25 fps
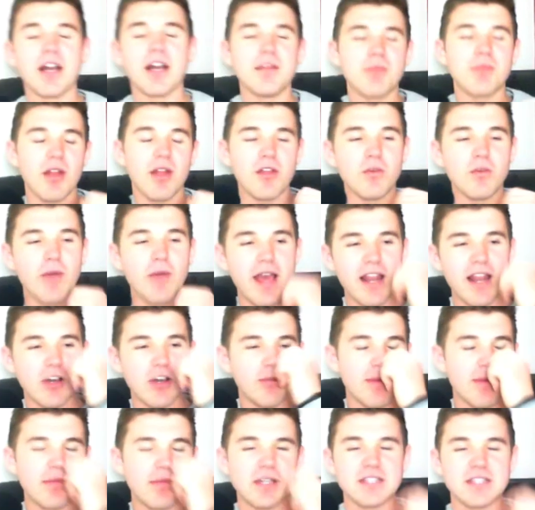blown away a
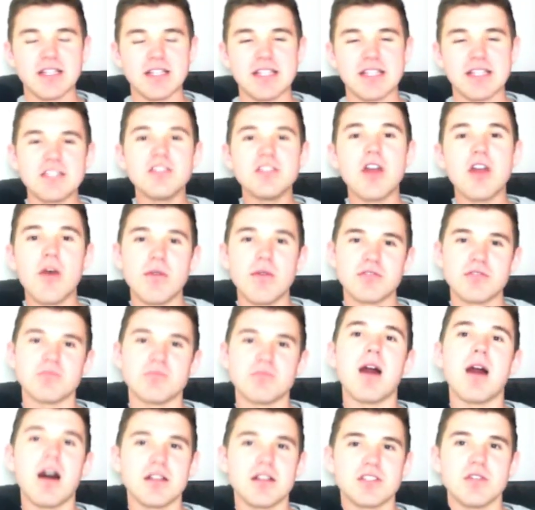little bit, because I didn't know it was
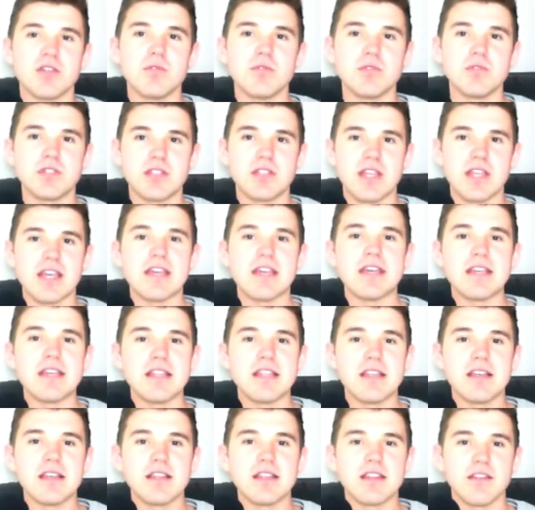Mars who was the